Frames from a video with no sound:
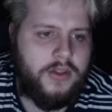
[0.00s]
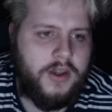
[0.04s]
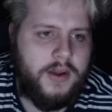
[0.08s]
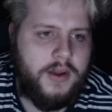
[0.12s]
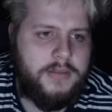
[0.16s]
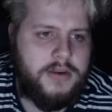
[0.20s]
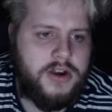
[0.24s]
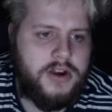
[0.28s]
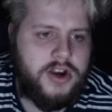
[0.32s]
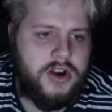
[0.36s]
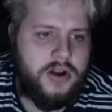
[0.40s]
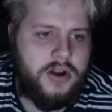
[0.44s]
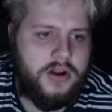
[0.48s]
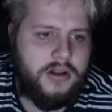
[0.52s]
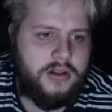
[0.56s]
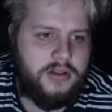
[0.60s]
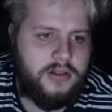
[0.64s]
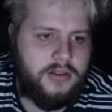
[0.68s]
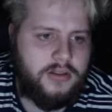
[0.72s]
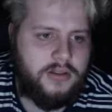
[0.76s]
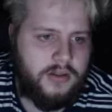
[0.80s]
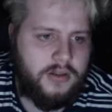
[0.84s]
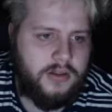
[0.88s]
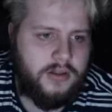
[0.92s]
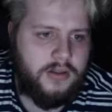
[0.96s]

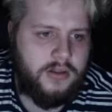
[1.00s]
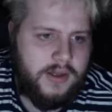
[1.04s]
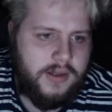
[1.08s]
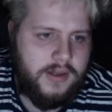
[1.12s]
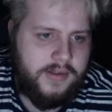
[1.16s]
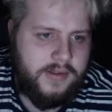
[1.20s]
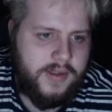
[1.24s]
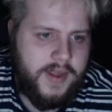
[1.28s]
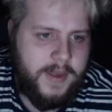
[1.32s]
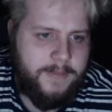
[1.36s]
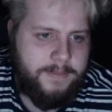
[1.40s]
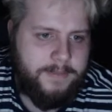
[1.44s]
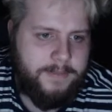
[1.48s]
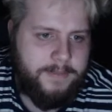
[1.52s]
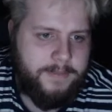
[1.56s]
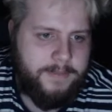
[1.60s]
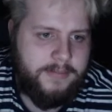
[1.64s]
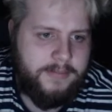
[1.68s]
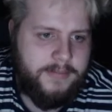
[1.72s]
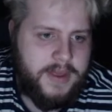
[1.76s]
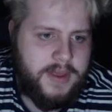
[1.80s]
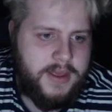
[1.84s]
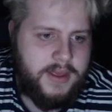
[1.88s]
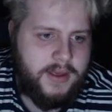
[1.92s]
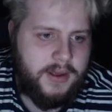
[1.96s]
shot, set piece
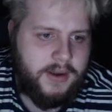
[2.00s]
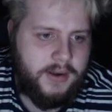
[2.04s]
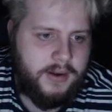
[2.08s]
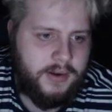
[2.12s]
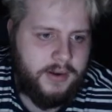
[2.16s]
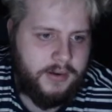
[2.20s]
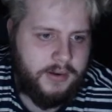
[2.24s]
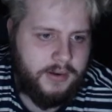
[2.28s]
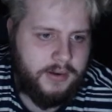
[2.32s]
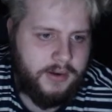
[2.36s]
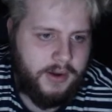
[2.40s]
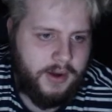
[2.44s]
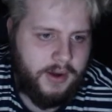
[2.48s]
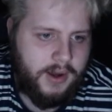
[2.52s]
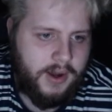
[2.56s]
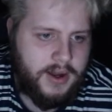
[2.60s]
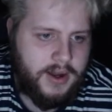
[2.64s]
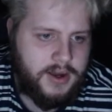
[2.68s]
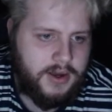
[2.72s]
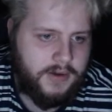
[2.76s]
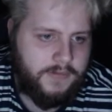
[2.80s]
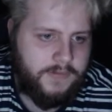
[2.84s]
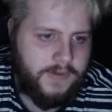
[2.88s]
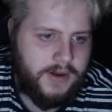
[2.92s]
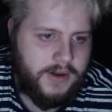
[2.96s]
beacon,
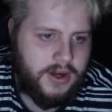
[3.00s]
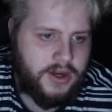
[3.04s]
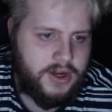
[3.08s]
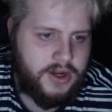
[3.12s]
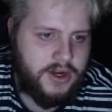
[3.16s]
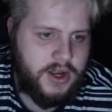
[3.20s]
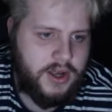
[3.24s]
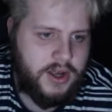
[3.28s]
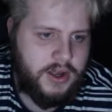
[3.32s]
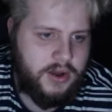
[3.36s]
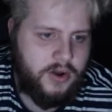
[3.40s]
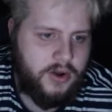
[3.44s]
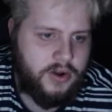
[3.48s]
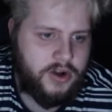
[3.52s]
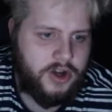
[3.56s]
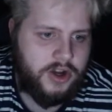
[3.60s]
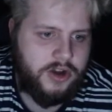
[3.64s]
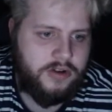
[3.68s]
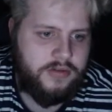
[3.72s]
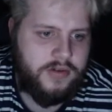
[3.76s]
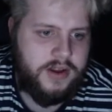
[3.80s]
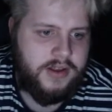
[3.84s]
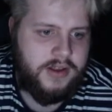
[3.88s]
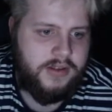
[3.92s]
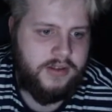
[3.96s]
clutch finisher, hot
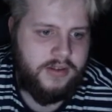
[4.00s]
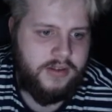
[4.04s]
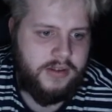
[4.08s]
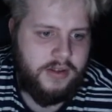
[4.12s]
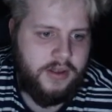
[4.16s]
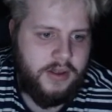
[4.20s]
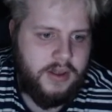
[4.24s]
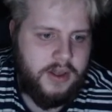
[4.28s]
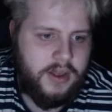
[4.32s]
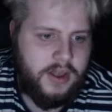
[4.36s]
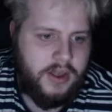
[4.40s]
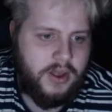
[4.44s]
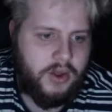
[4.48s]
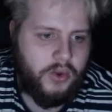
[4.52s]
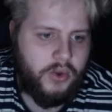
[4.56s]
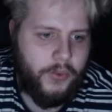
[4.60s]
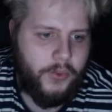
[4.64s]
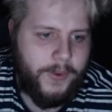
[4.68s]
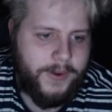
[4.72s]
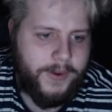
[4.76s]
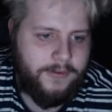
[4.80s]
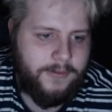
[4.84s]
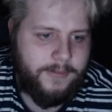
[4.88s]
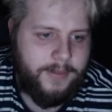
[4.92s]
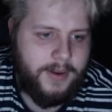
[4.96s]
streaks,
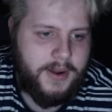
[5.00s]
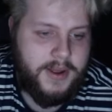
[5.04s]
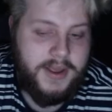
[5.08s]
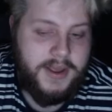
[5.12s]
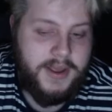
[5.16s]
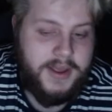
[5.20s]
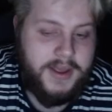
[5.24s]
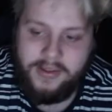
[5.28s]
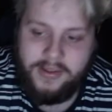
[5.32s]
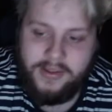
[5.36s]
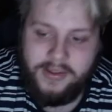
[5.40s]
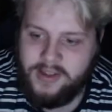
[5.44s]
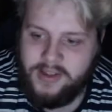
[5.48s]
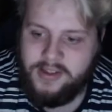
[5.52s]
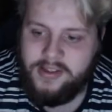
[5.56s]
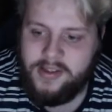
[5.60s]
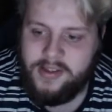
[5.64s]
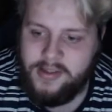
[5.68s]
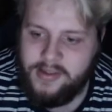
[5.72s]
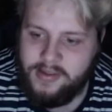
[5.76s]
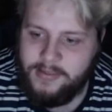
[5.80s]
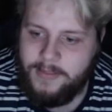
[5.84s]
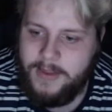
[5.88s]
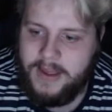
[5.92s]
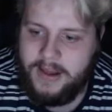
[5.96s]
quick reply. Yeah, so this
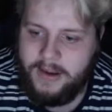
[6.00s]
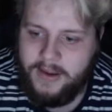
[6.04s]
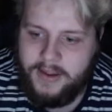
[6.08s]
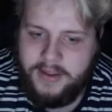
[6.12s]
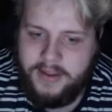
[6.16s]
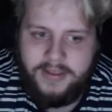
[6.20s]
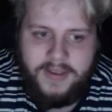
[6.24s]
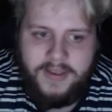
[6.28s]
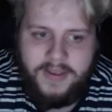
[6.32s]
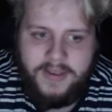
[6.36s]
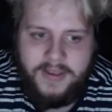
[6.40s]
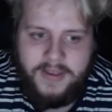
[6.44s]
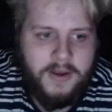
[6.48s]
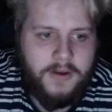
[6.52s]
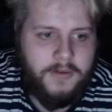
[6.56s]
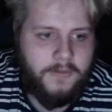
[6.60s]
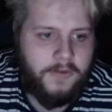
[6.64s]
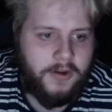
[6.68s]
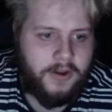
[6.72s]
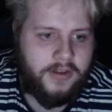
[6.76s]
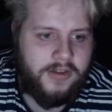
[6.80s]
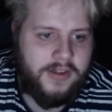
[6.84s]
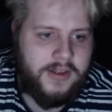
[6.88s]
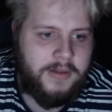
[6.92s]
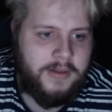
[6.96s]
is a bit like Takeover,
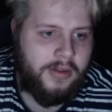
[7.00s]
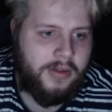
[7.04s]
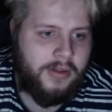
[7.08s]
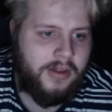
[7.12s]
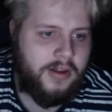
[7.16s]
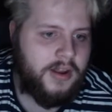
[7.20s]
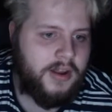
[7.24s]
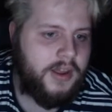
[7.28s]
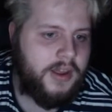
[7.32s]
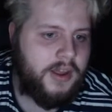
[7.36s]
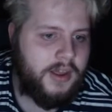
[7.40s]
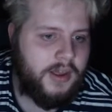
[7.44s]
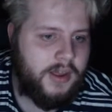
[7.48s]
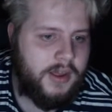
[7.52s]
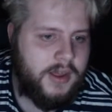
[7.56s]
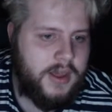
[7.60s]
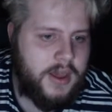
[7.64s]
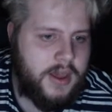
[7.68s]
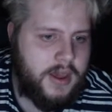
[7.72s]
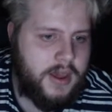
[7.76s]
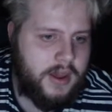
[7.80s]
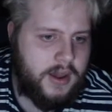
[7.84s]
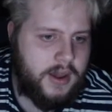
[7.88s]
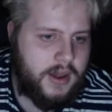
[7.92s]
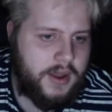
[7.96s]
it seems like.
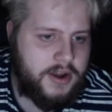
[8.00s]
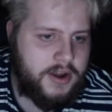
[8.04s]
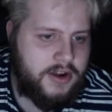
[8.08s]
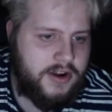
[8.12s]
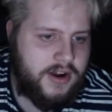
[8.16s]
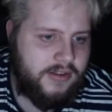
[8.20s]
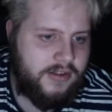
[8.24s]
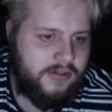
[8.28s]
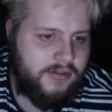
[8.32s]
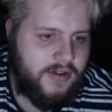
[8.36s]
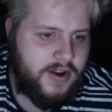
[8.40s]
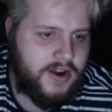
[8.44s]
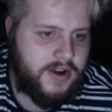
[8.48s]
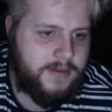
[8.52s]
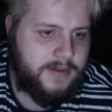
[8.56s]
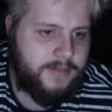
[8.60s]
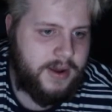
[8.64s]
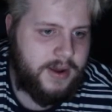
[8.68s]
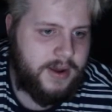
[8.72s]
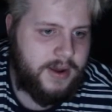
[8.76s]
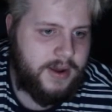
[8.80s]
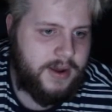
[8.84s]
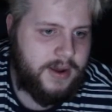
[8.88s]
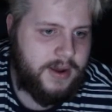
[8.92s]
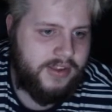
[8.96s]
The chance creation
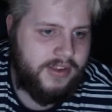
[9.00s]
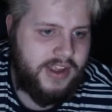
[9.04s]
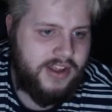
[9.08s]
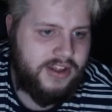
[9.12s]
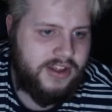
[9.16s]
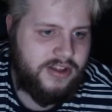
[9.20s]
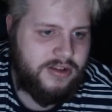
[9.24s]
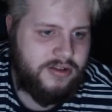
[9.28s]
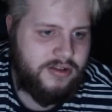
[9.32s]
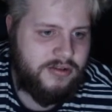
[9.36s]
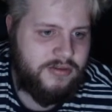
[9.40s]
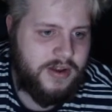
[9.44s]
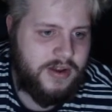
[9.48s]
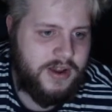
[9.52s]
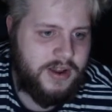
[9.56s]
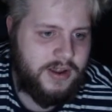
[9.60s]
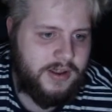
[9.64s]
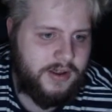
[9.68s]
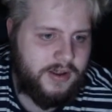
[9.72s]
perks are assist streak,